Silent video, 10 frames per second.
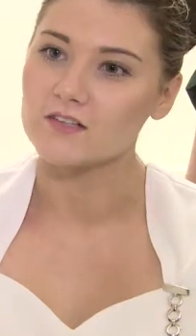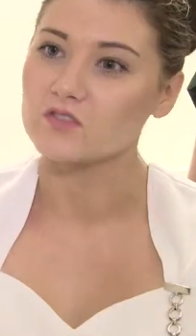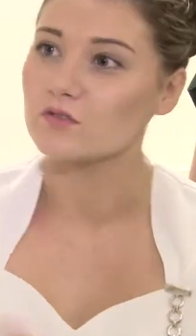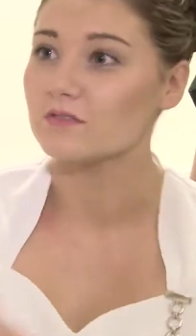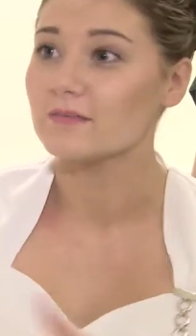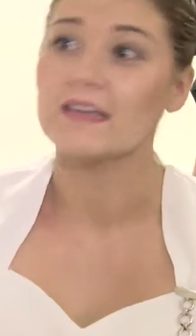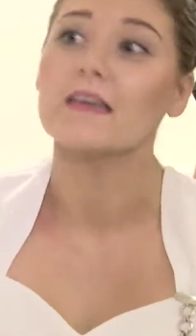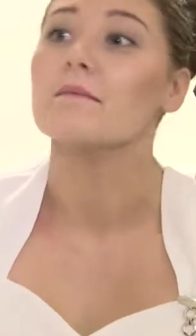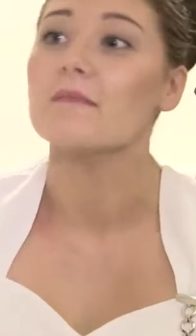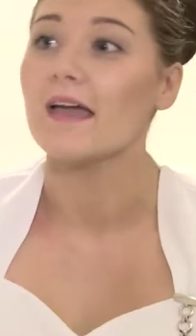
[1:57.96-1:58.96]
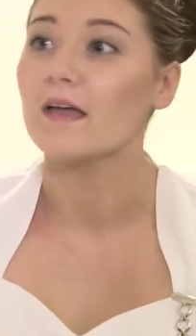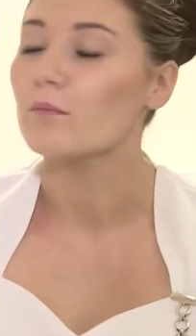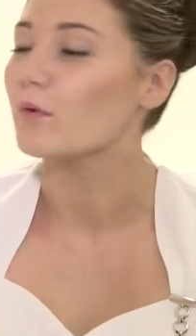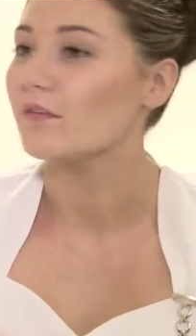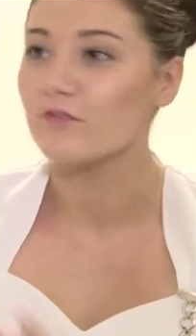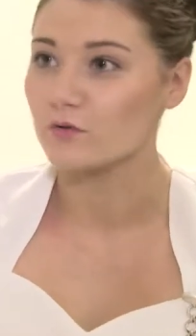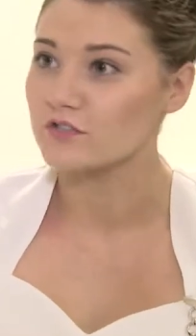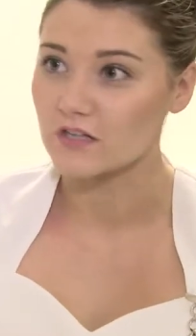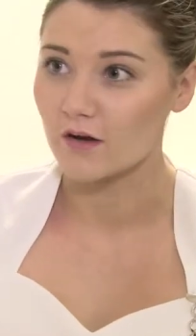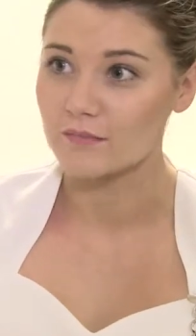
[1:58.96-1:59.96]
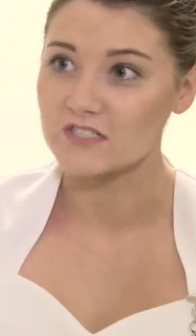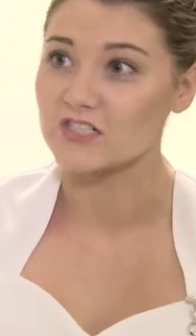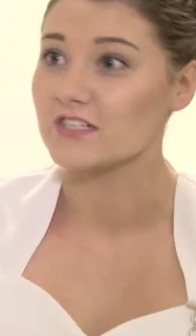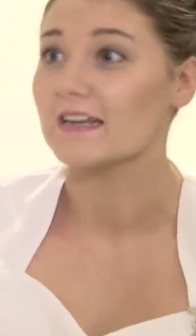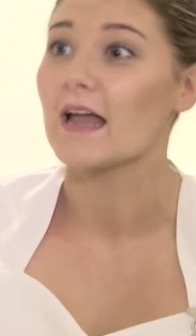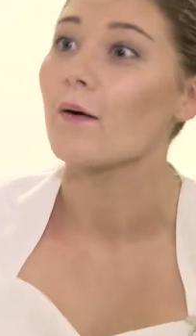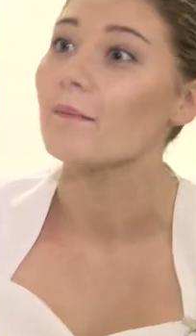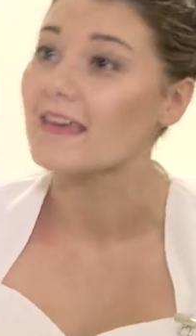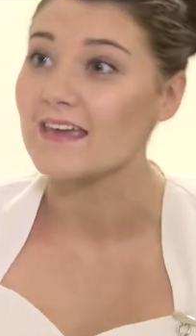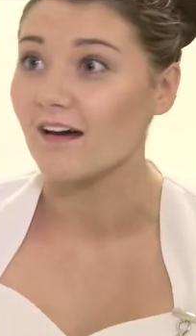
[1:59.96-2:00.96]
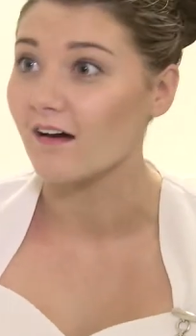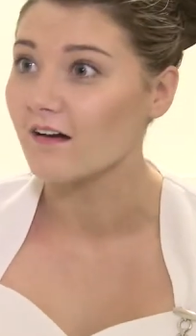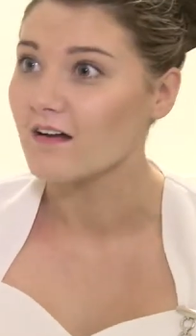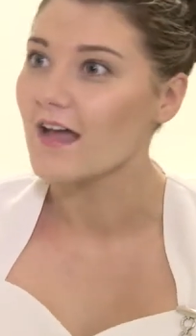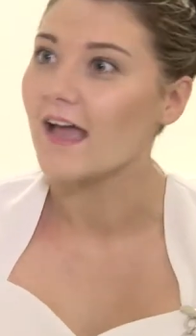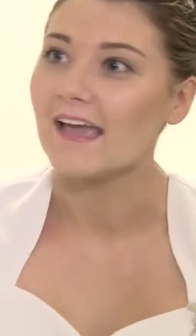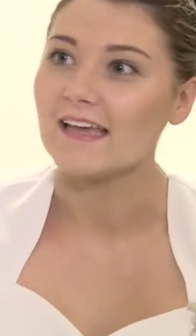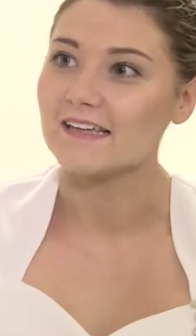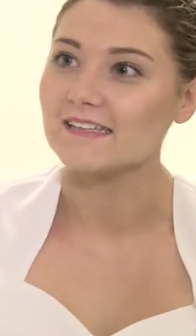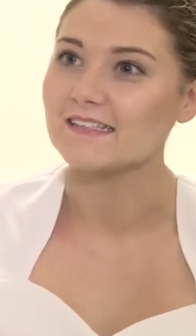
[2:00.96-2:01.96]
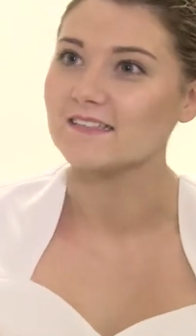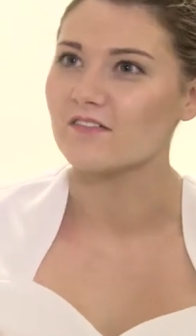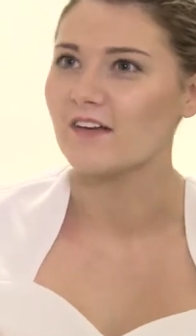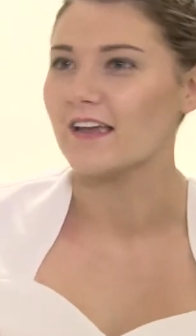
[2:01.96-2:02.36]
saw something in me, put me forward to the competition and now I'm here is